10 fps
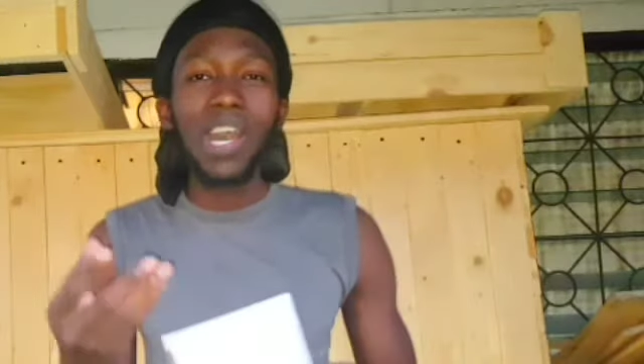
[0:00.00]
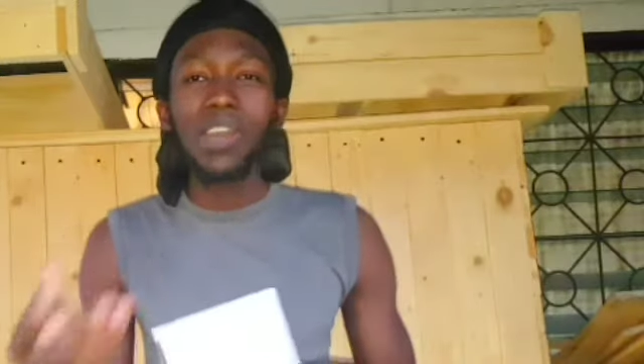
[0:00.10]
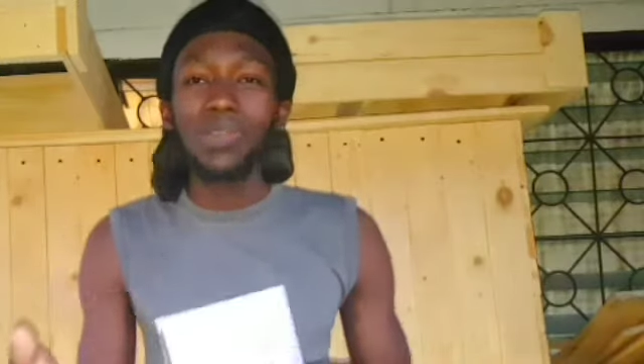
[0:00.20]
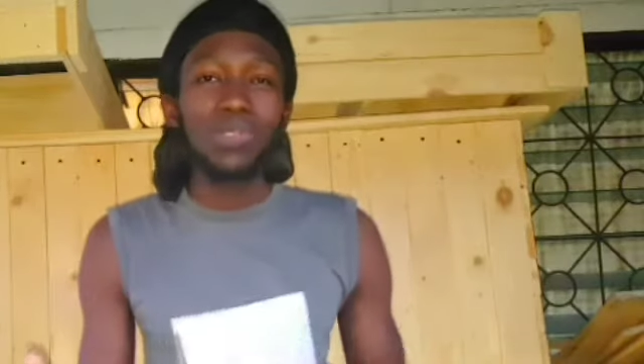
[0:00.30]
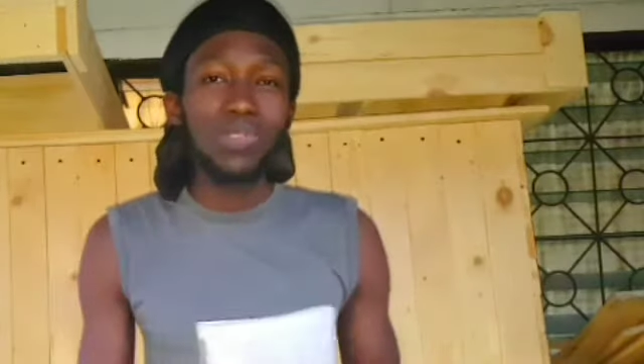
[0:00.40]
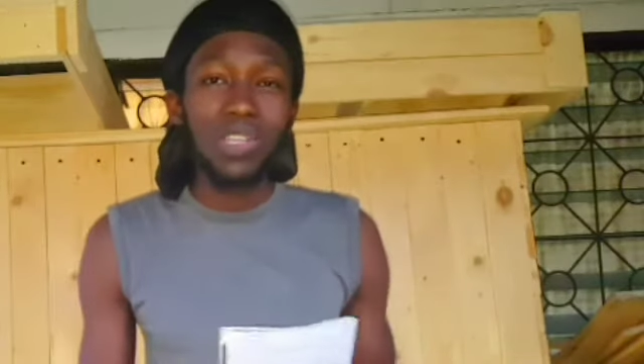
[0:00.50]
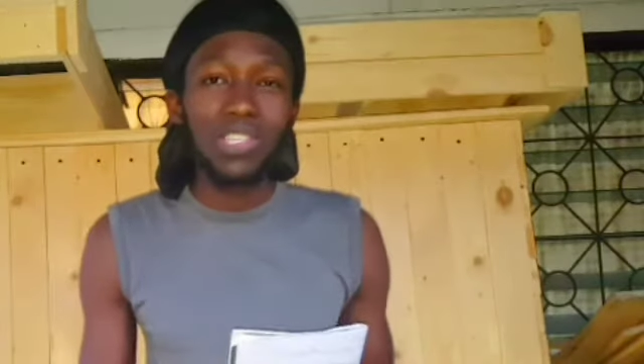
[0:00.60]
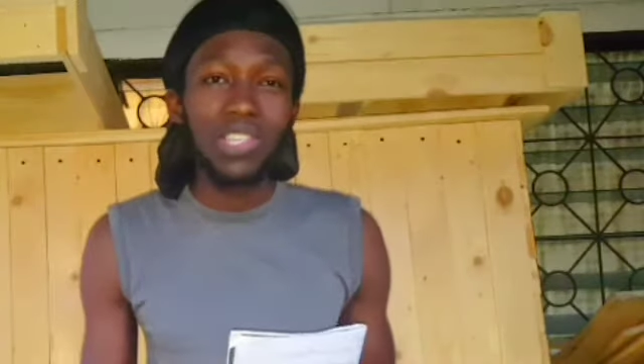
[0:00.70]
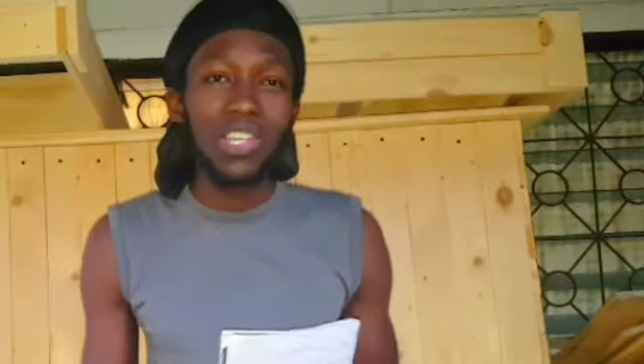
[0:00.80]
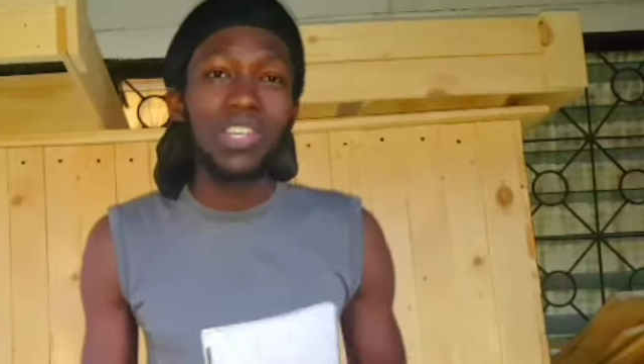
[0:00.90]
I don't
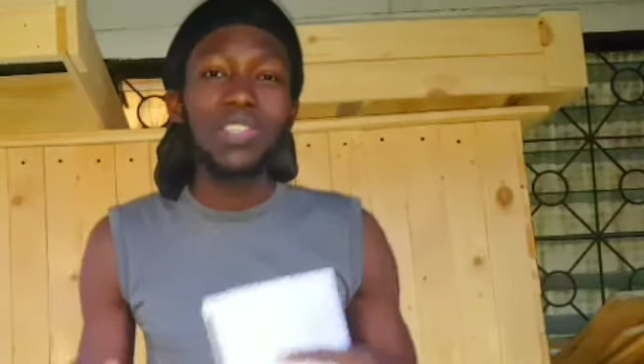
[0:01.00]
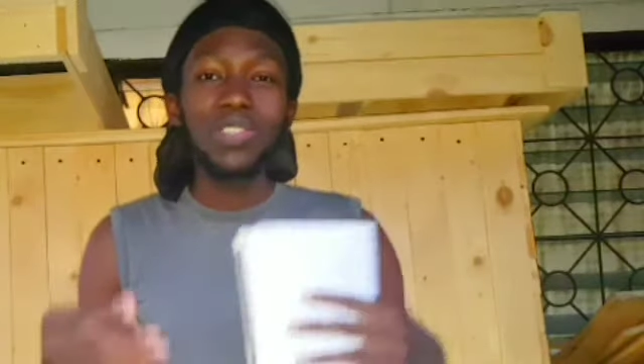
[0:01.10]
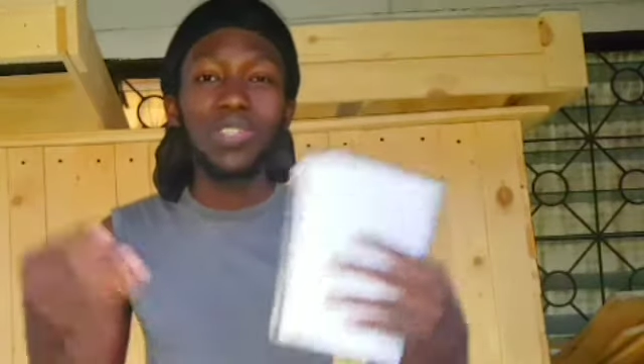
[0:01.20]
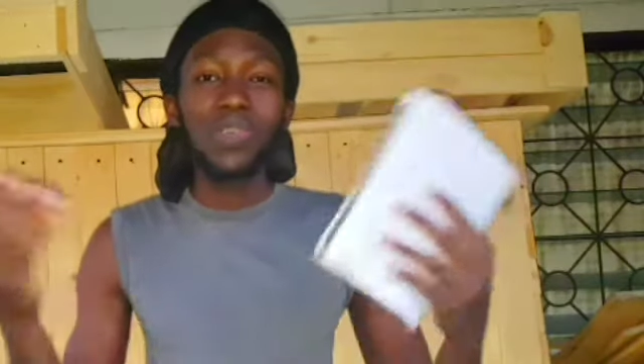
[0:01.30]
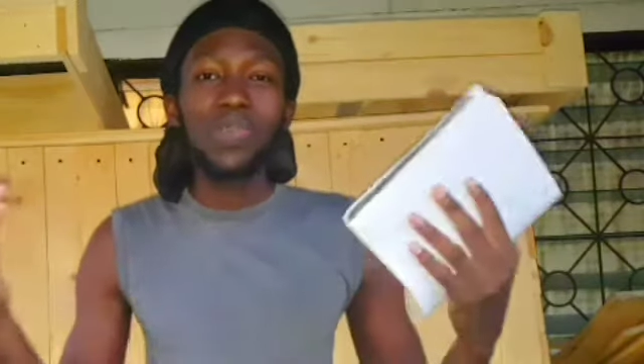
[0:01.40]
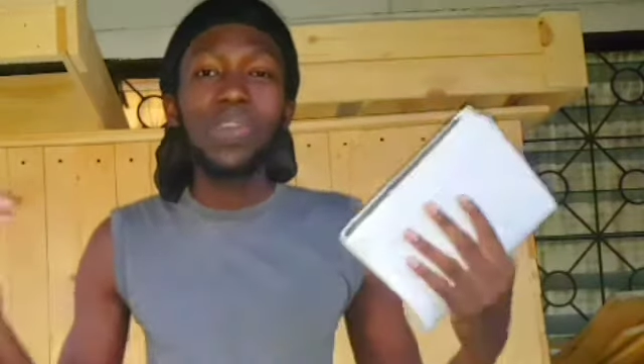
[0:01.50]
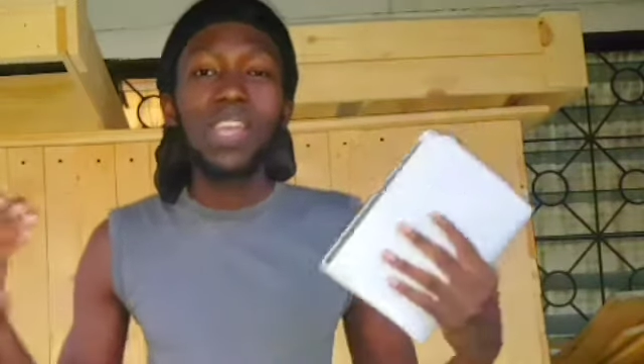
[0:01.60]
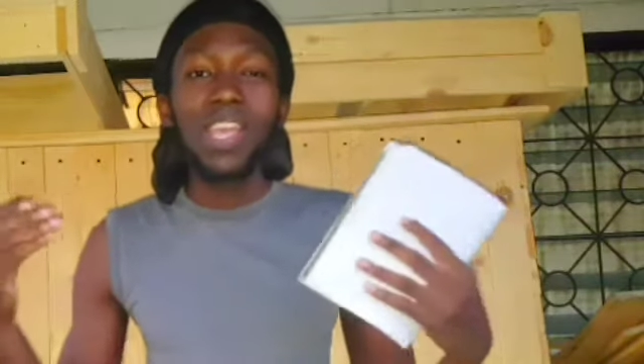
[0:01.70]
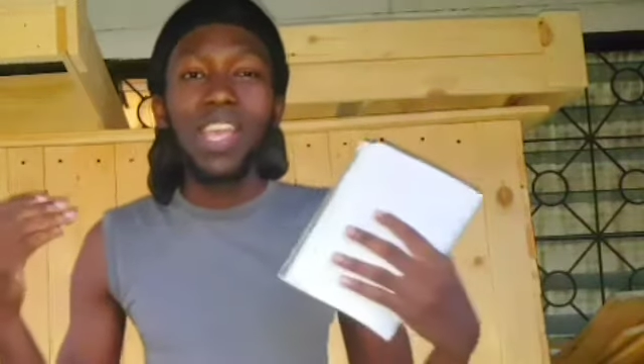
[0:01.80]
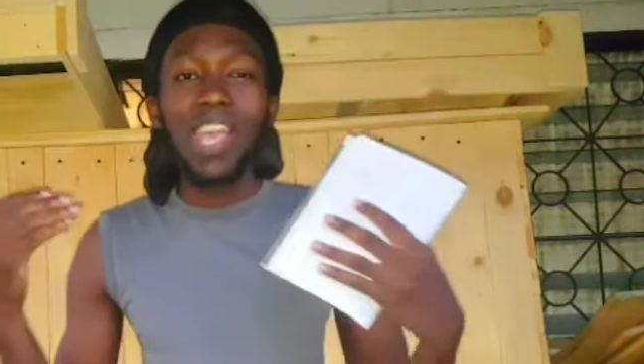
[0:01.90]
trust y'all. So
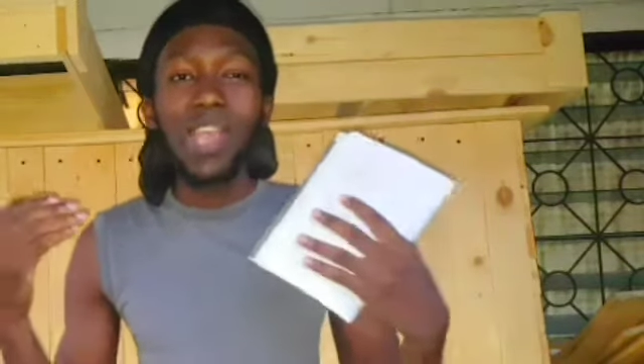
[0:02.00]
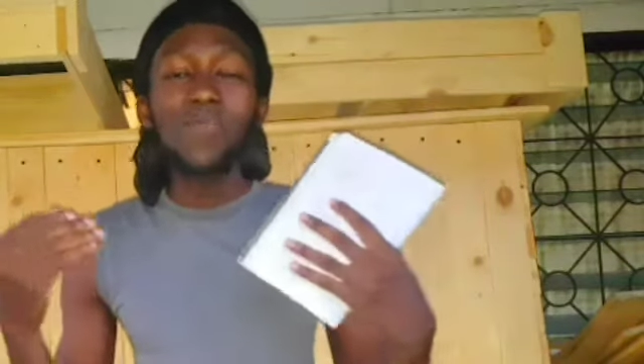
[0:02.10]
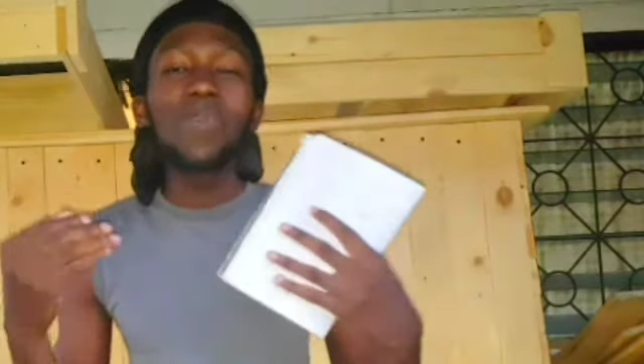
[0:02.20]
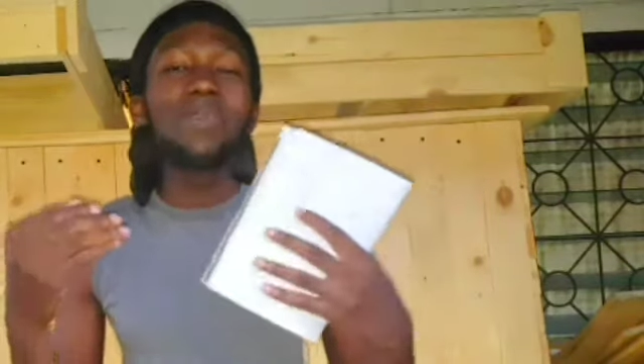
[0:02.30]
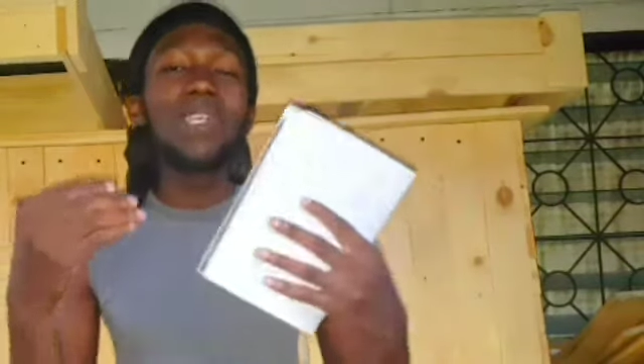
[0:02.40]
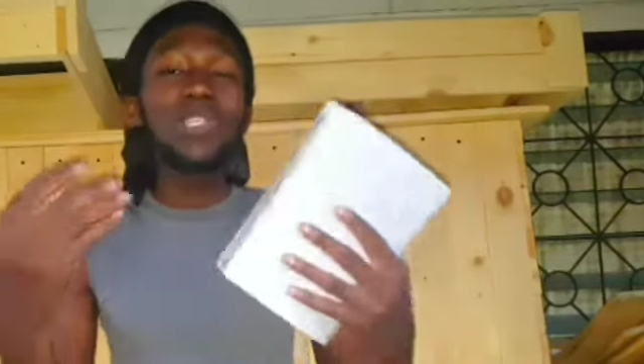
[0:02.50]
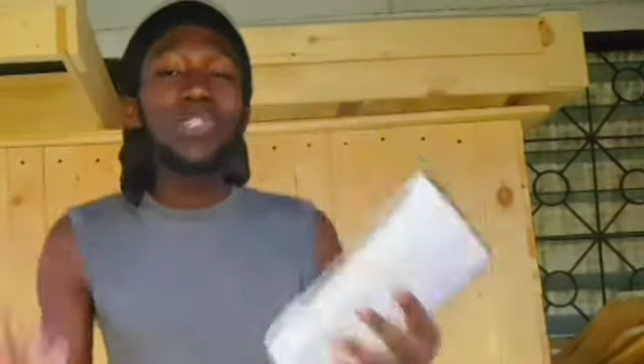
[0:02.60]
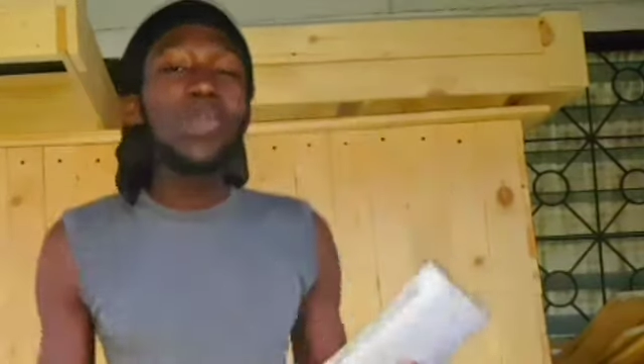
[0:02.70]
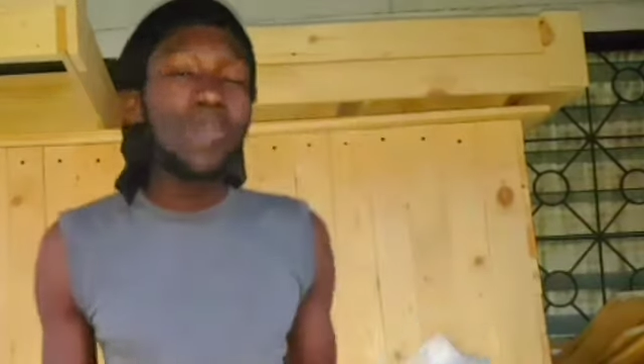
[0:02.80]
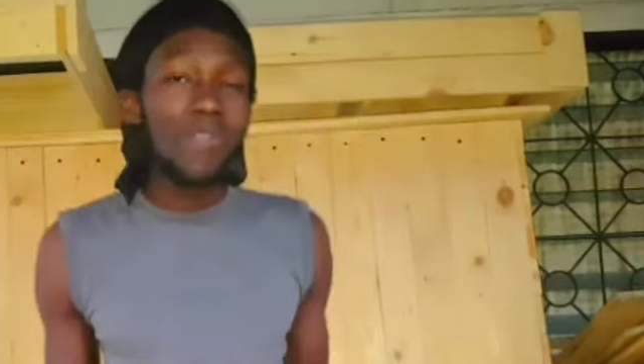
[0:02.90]
it would be
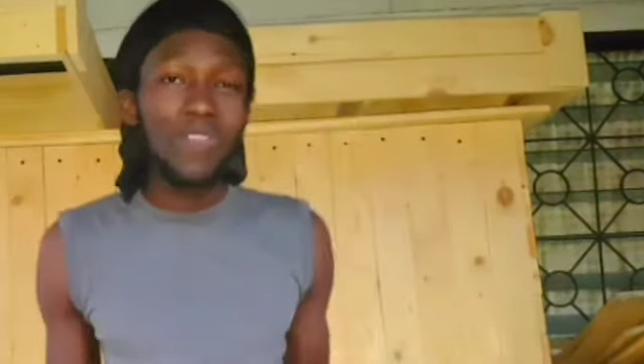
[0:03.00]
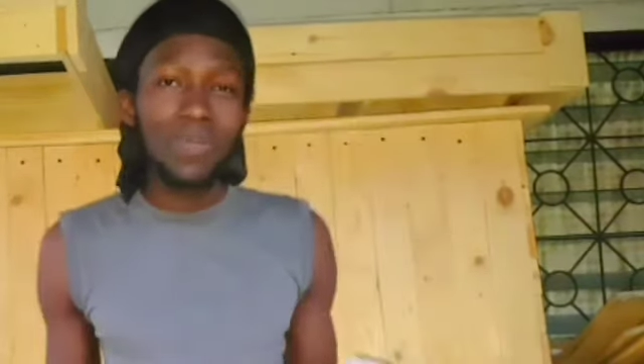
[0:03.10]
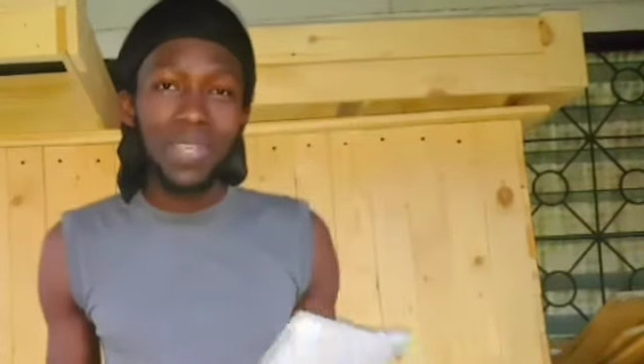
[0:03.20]
stupid for